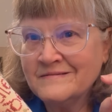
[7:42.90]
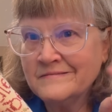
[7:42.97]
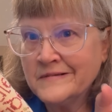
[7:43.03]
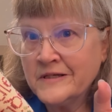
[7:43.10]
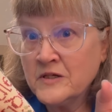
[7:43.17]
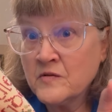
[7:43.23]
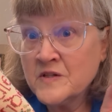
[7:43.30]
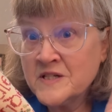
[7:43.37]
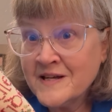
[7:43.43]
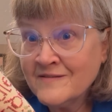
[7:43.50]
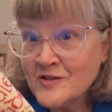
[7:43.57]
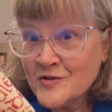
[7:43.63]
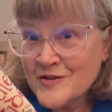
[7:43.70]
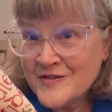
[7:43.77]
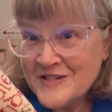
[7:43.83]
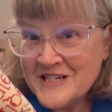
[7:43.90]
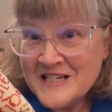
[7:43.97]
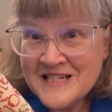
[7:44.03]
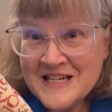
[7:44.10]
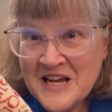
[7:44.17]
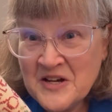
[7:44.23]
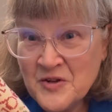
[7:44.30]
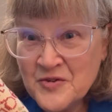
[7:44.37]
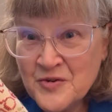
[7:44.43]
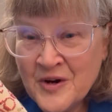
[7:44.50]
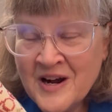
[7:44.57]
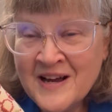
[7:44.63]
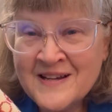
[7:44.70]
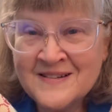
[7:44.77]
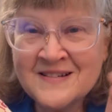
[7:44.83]
you know, the devil's in the details,
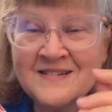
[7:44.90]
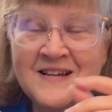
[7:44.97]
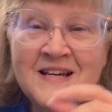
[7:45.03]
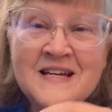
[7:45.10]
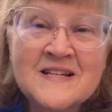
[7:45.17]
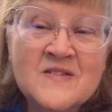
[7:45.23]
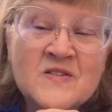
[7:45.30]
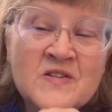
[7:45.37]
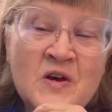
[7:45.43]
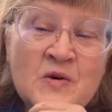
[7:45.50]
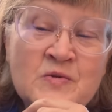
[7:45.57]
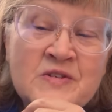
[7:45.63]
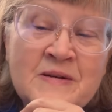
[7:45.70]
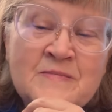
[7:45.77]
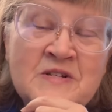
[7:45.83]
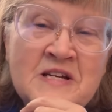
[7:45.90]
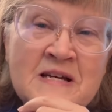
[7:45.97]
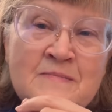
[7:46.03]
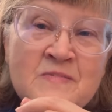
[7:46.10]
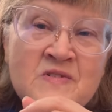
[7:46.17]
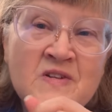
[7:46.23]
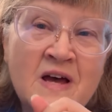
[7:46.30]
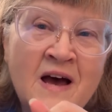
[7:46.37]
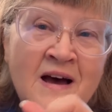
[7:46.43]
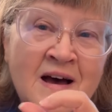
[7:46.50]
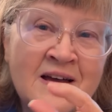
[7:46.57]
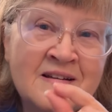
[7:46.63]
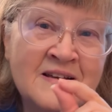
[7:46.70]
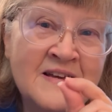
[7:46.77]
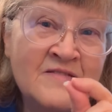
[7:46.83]
right? So sometimes
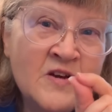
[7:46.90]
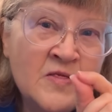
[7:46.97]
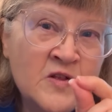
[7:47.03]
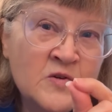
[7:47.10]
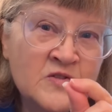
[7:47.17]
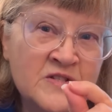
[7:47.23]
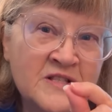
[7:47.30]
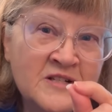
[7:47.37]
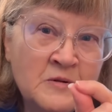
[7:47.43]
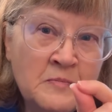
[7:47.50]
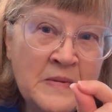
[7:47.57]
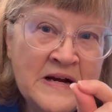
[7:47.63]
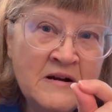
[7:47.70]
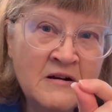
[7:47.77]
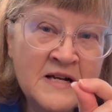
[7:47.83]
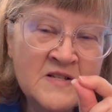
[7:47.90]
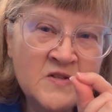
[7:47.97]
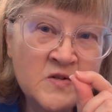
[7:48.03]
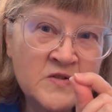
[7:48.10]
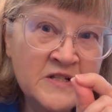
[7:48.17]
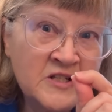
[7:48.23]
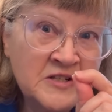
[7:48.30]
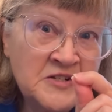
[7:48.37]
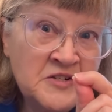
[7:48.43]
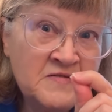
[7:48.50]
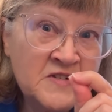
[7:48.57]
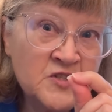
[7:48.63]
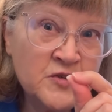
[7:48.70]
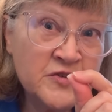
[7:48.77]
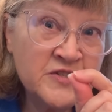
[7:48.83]
giving those little berries, those little
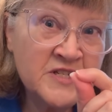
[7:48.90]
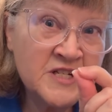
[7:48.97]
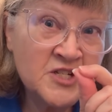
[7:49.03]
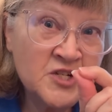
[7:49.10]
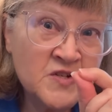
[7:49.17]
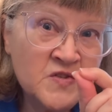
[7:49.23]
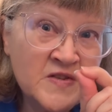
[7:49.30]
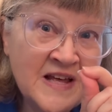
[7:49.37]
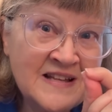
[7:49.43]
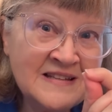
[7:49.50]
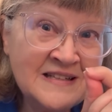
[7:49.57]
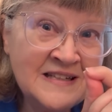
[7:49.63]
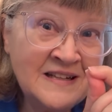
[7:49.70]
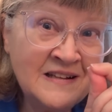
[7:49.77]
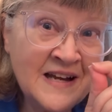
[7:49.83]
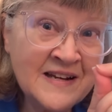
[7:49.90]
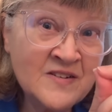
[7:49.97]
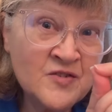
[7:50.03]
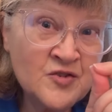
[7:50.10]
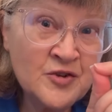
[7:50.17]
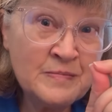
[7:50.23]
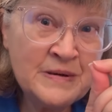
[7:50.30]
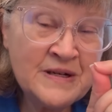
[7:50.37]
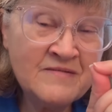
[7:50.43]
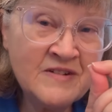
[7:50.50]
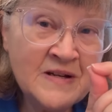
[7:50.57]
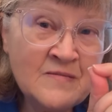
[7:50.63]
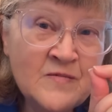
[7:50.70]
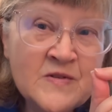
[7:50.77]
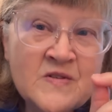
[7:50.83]
individual stitches, that little extra bit of
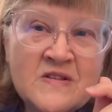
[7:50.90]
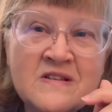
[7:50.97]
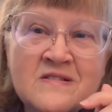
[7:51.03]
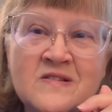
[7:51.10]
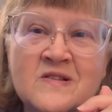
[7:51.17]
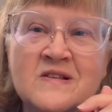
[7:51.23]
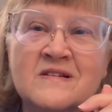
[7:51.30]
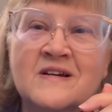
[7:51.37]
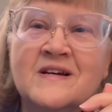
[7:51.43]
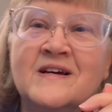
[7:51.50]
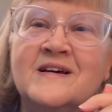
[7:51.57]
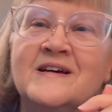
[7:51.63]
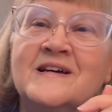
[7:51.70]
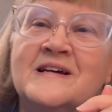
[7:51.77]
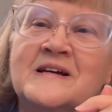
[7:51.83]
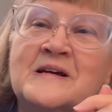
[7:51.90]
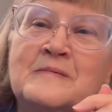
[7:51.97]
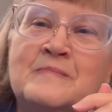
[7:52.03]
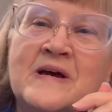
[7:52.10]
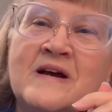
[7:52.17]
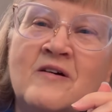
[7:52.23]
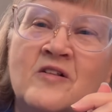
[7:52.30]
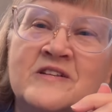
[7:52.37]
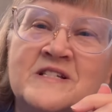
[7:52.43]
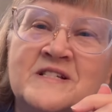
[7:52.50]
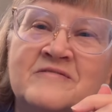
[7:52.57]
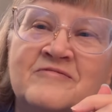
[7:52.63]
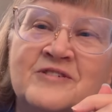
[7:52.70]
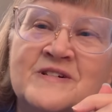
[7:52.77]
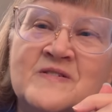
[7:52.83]
emphasis can make all the
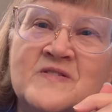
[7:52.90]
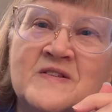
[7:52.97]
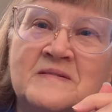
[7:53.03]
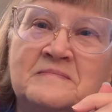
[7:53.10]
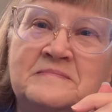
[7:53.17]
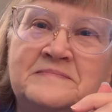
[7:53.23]
difference.